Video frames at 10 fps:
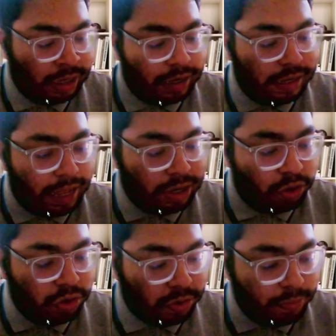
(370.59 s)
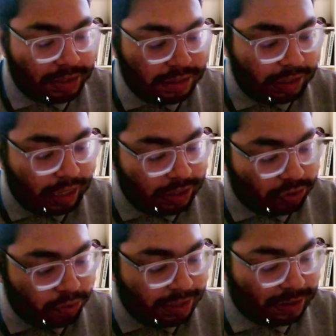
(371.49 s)
Dichotomous also
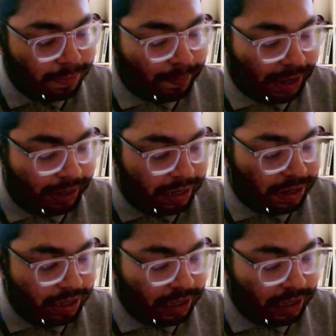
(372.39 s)
means the binary.